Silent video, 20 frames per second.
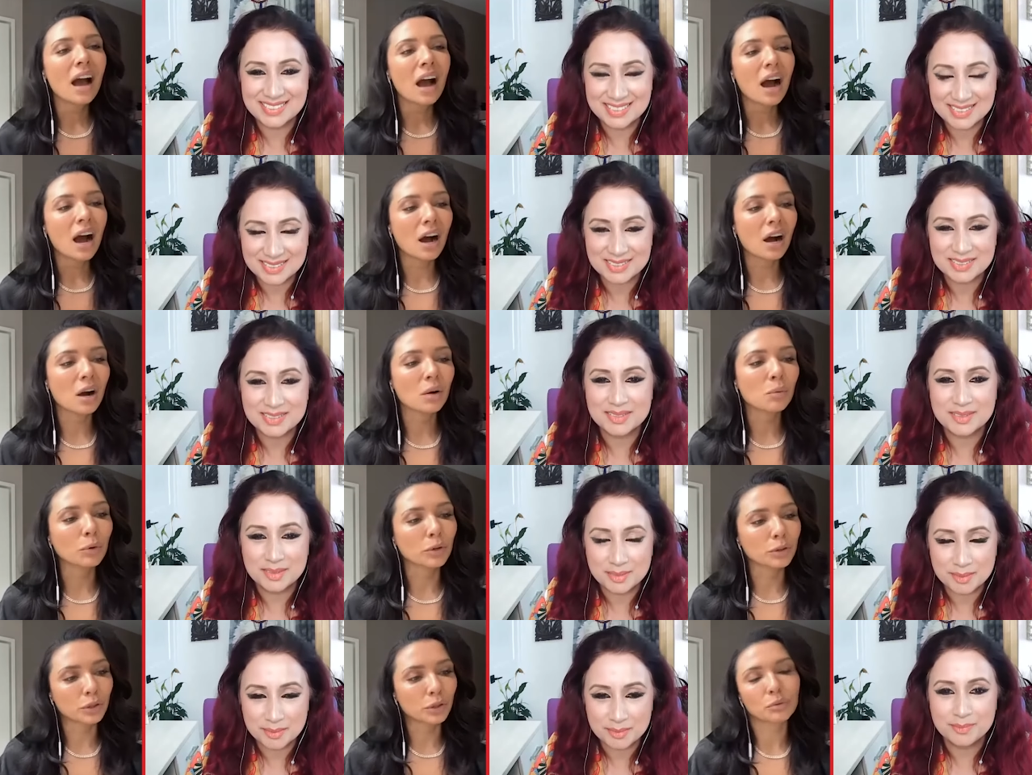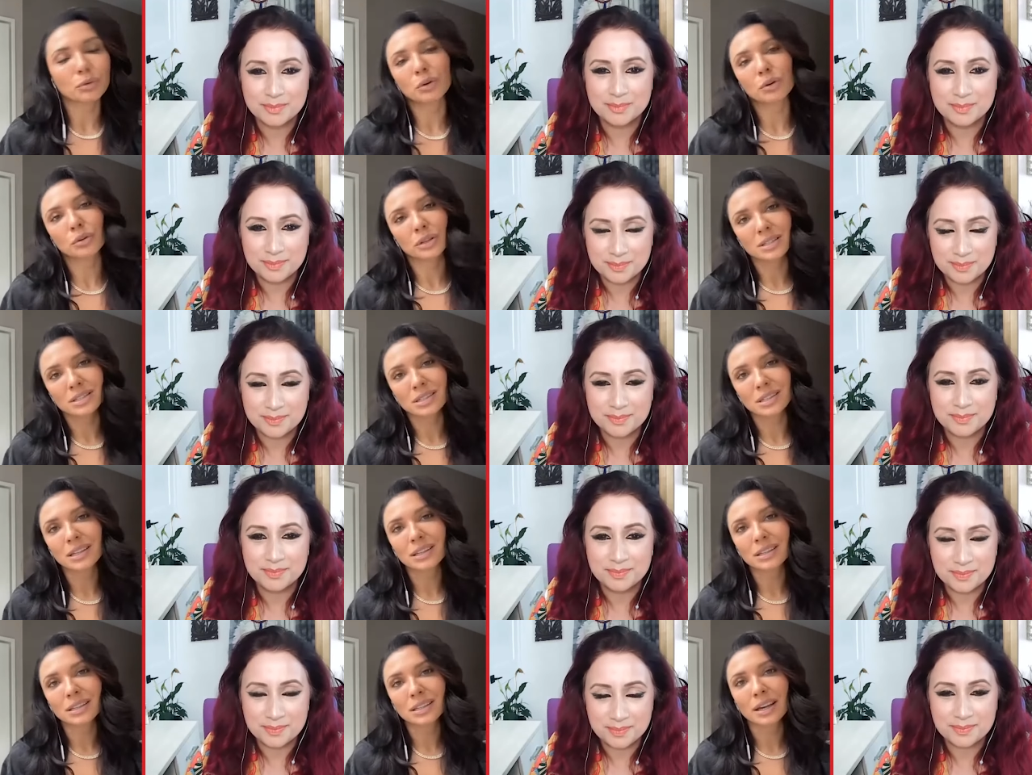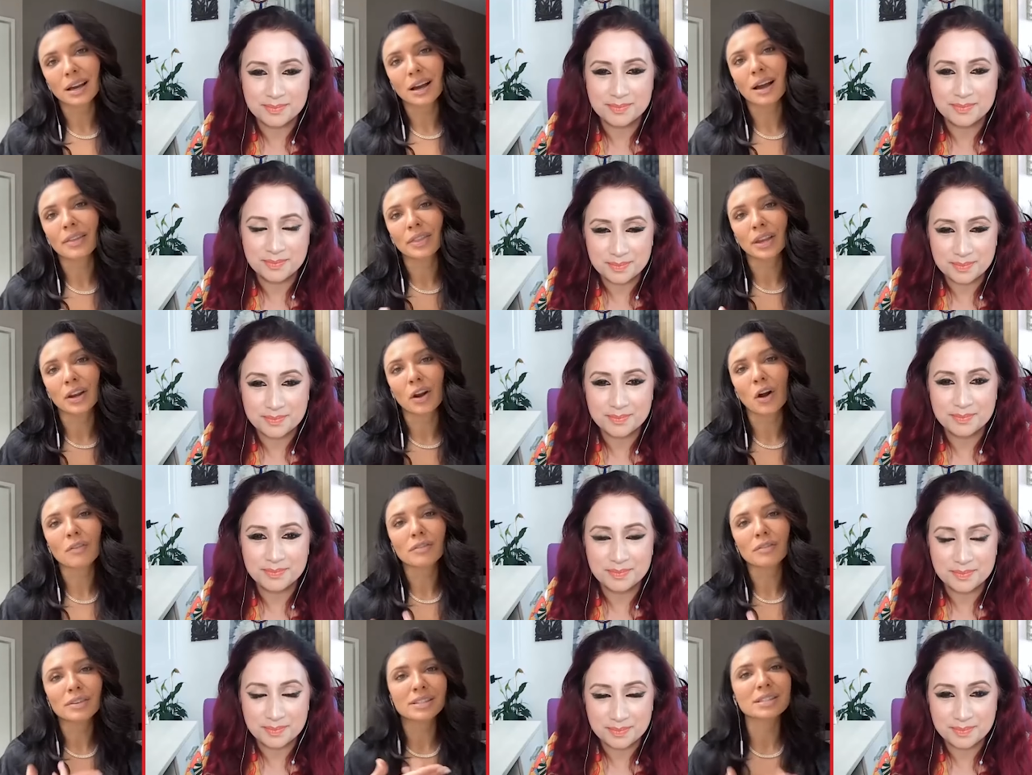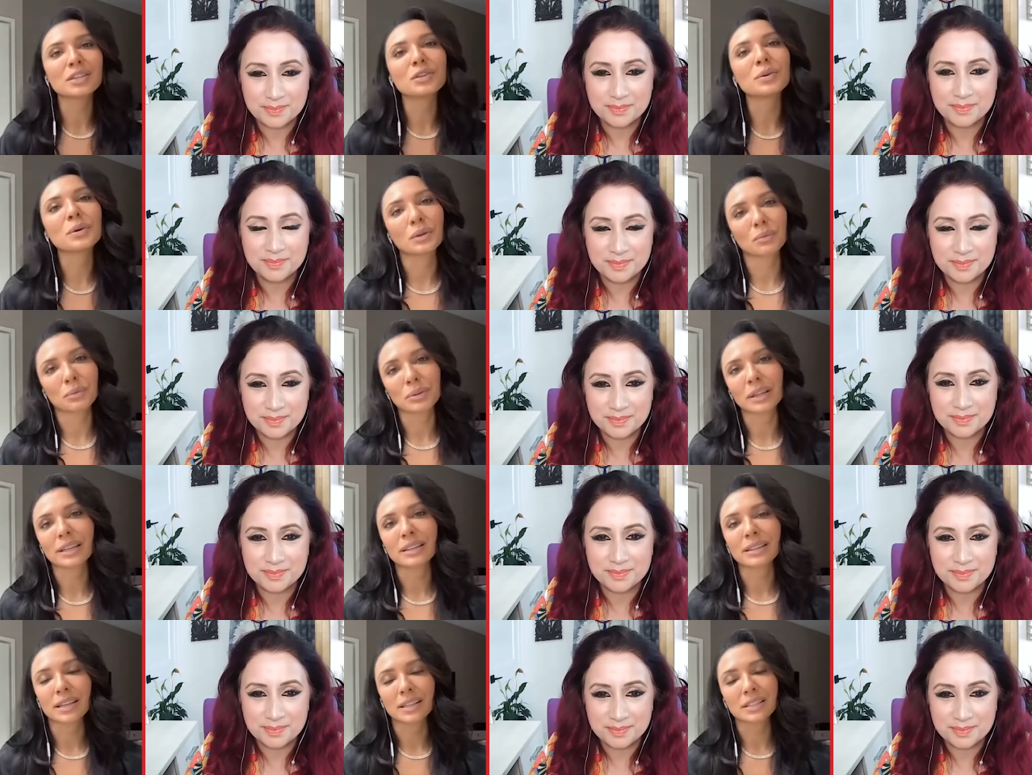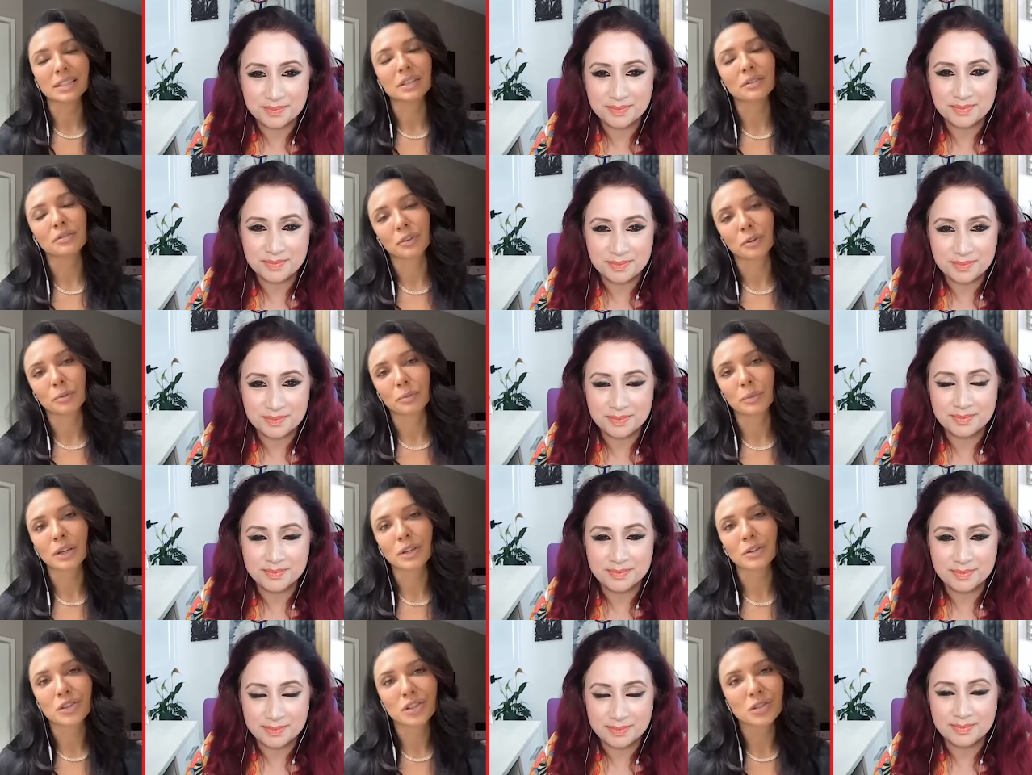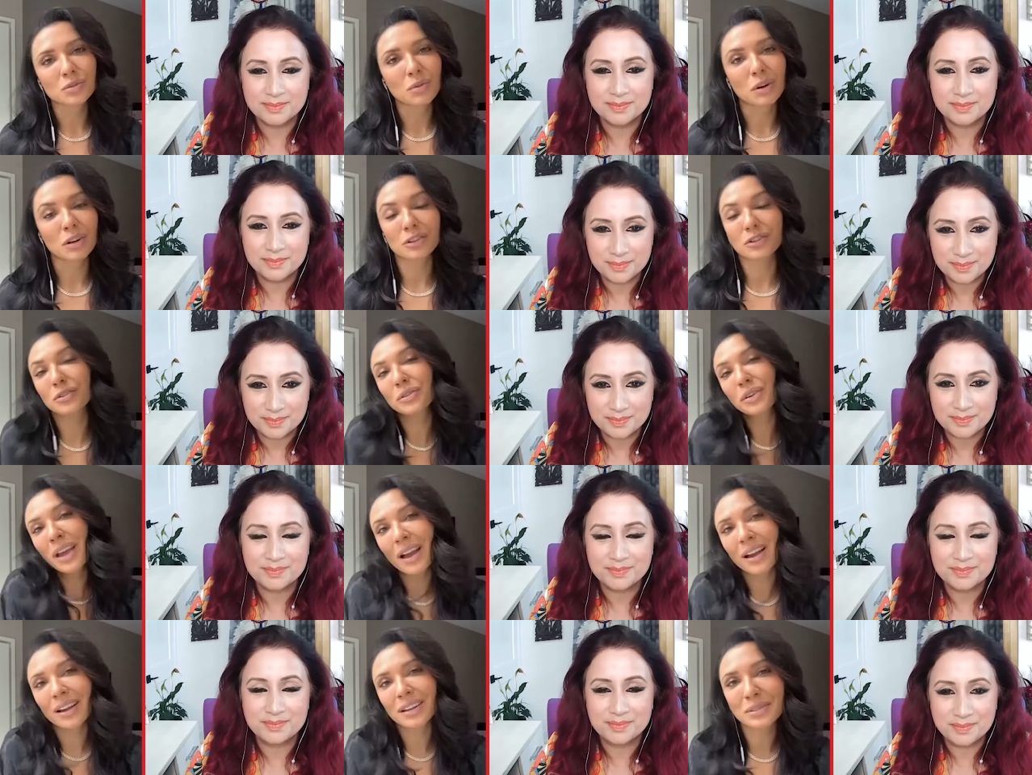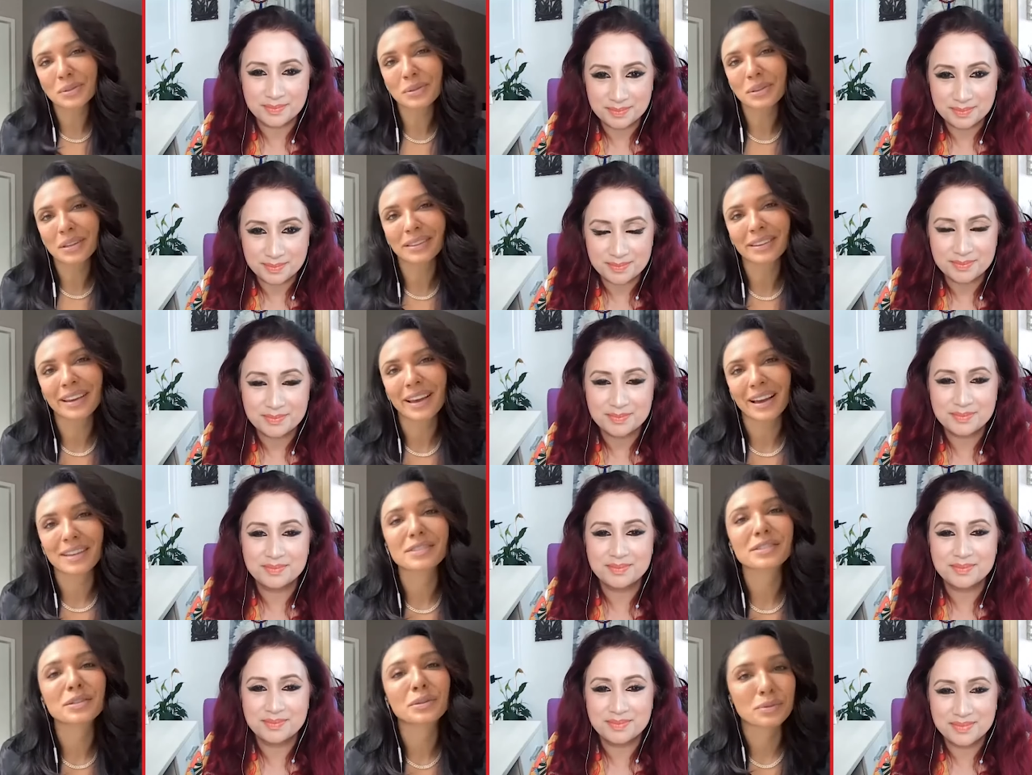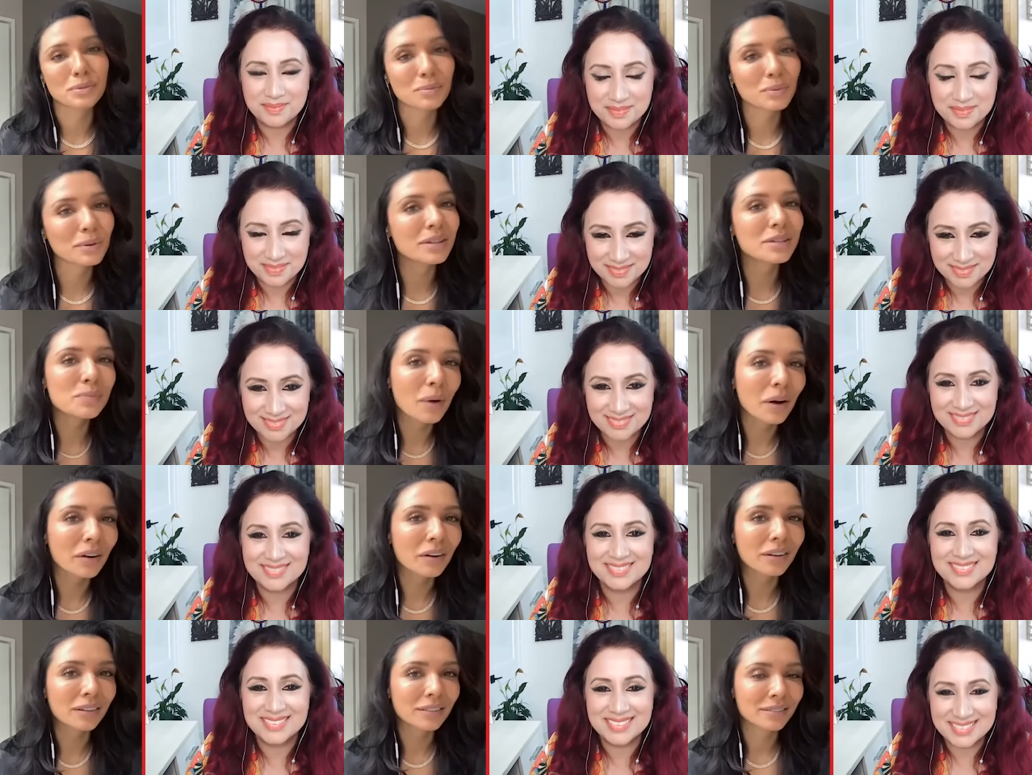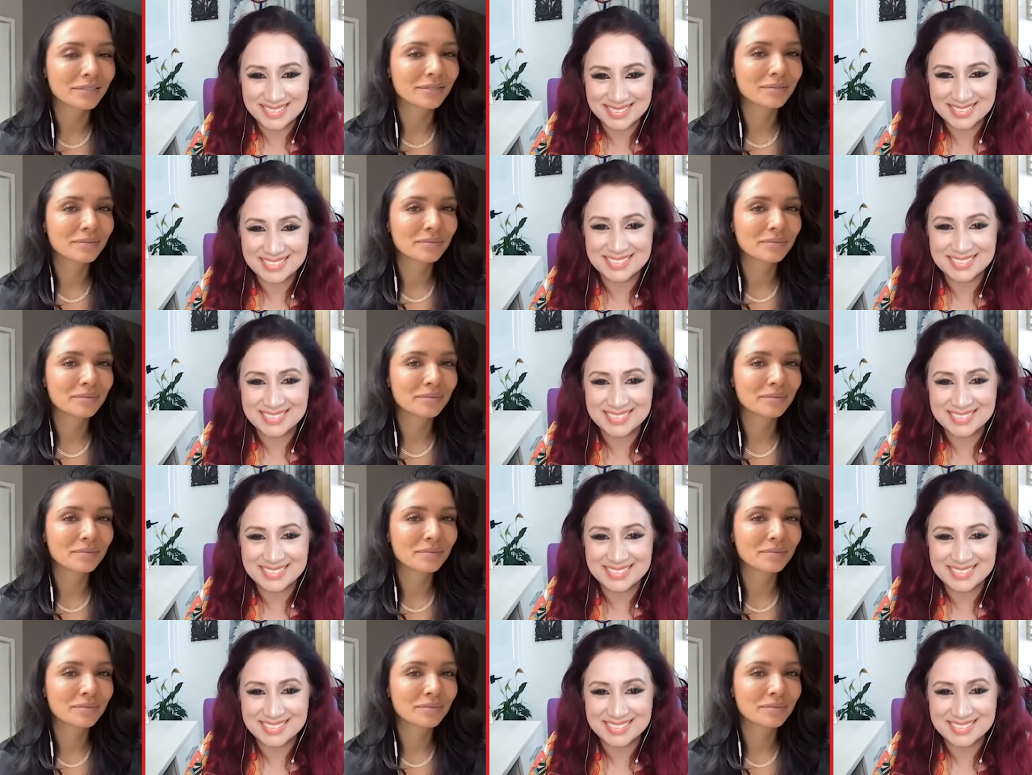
Speaker 1: um, what their role is in India. And then obviously you can relate that to the film that you just watched. So yeah, I do think the casting was pretty spot on.